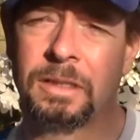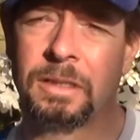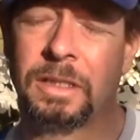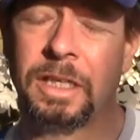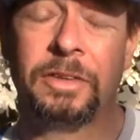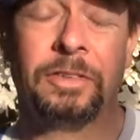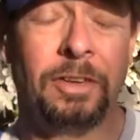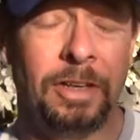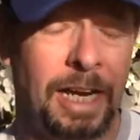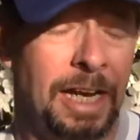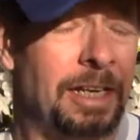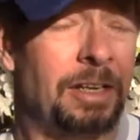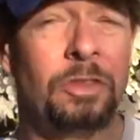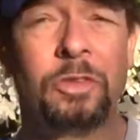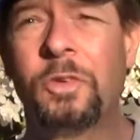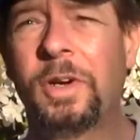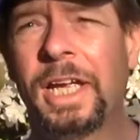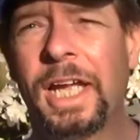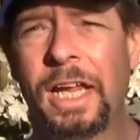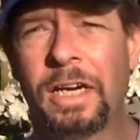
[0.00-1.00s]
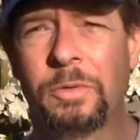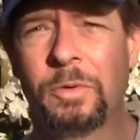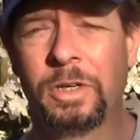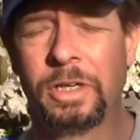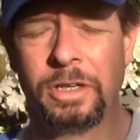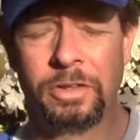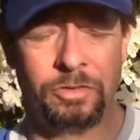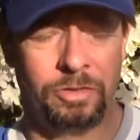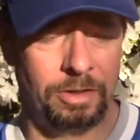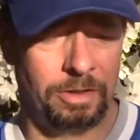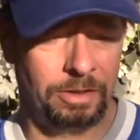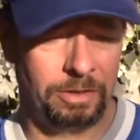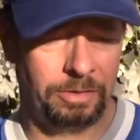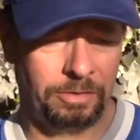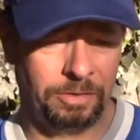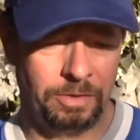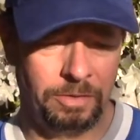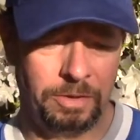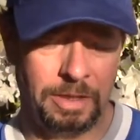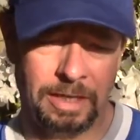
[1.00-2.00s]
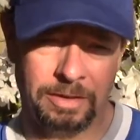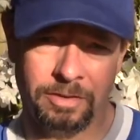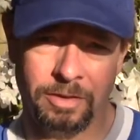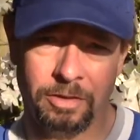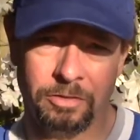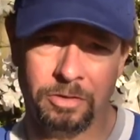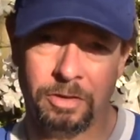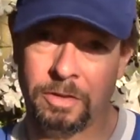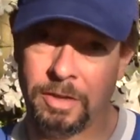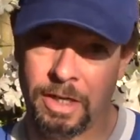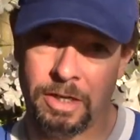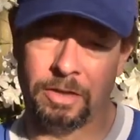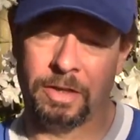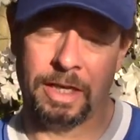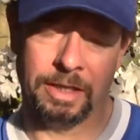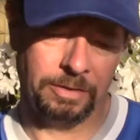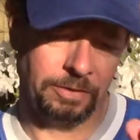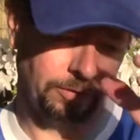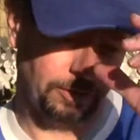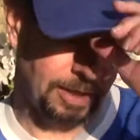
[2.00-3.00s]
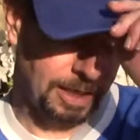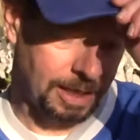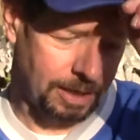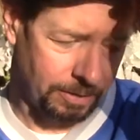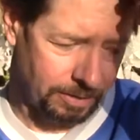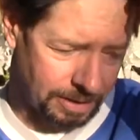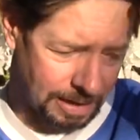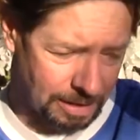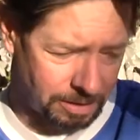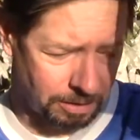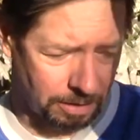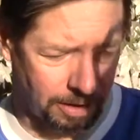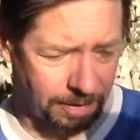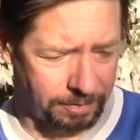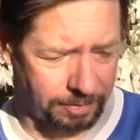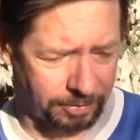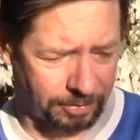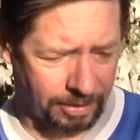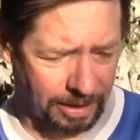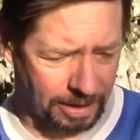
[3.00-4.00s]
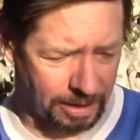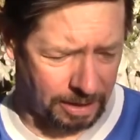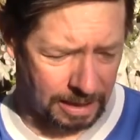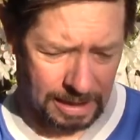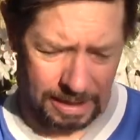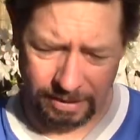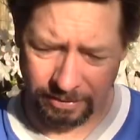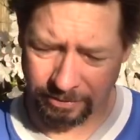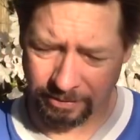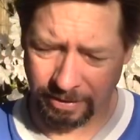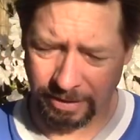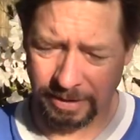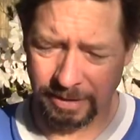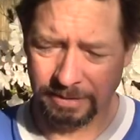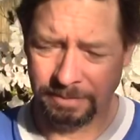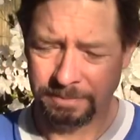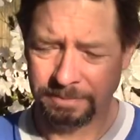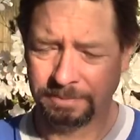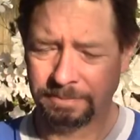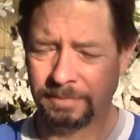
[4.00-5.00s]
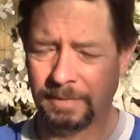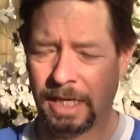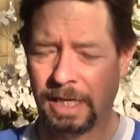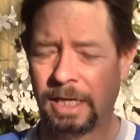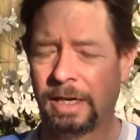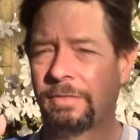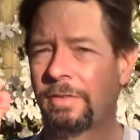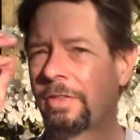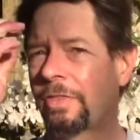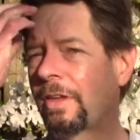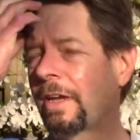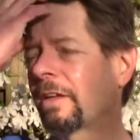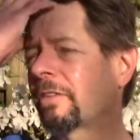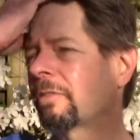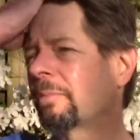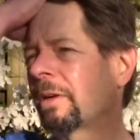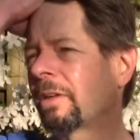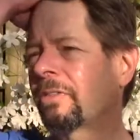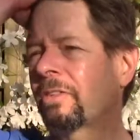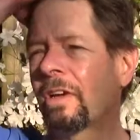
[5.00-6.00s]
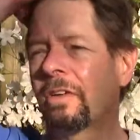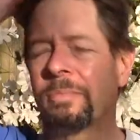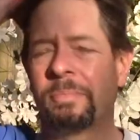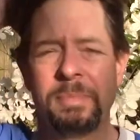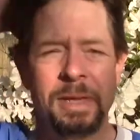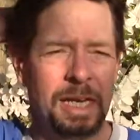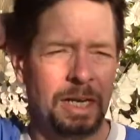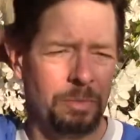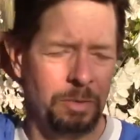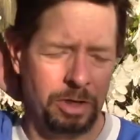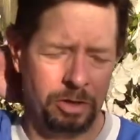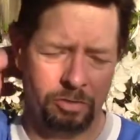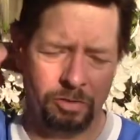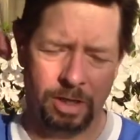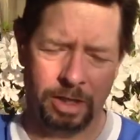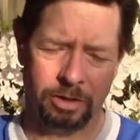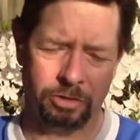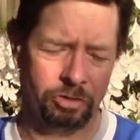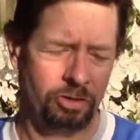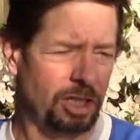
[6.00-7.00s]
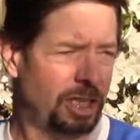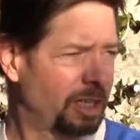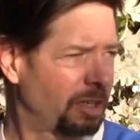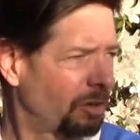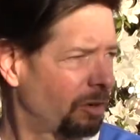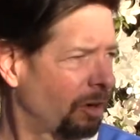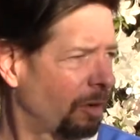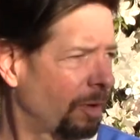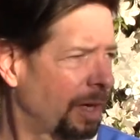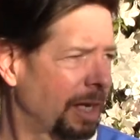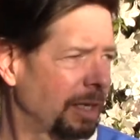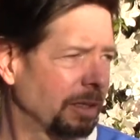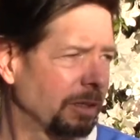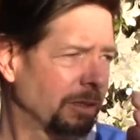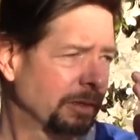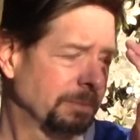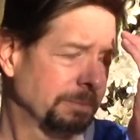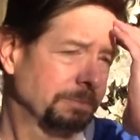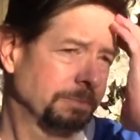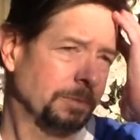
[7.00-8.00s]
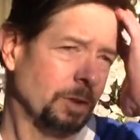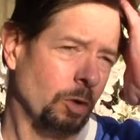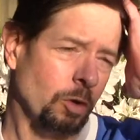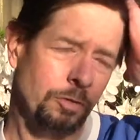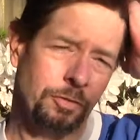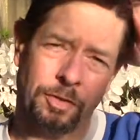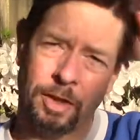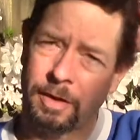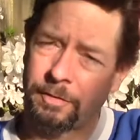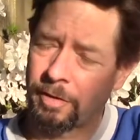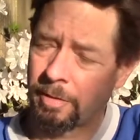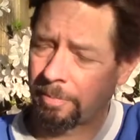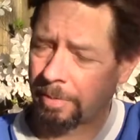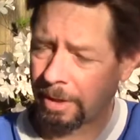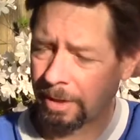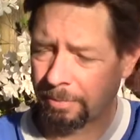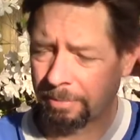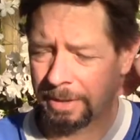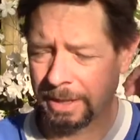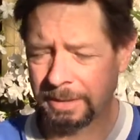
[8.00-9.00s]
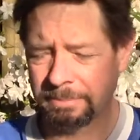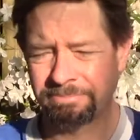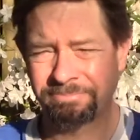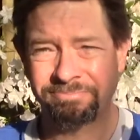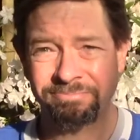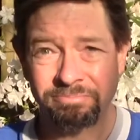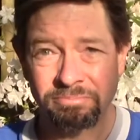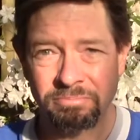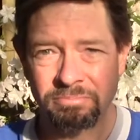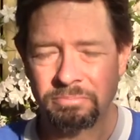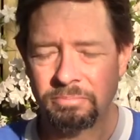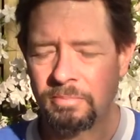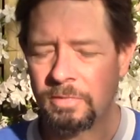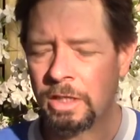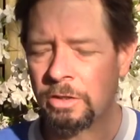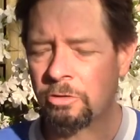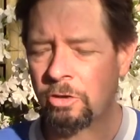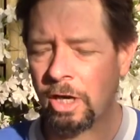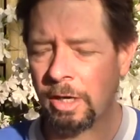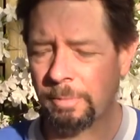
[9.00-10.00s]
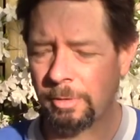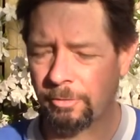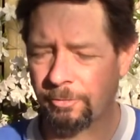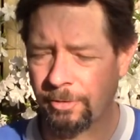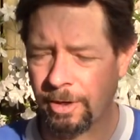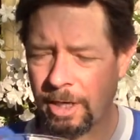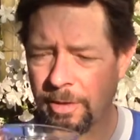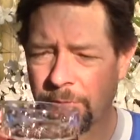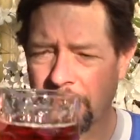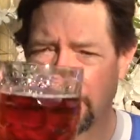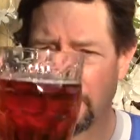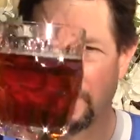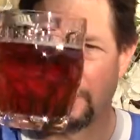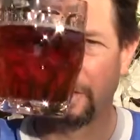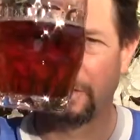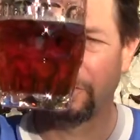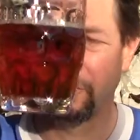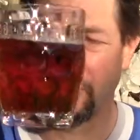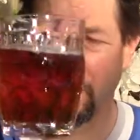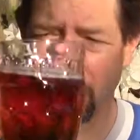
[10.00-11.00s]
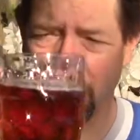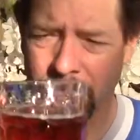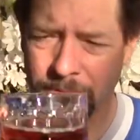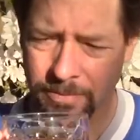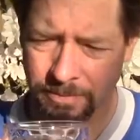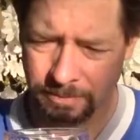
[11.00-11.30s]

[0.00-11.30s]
it's a 93 out of 100. So that tells you they don't like the style. I don't love the style, honestly. I never think to myself, man, I want to drink a shandy or a Radler or flavored beer, but try to be fair with it. Let's go.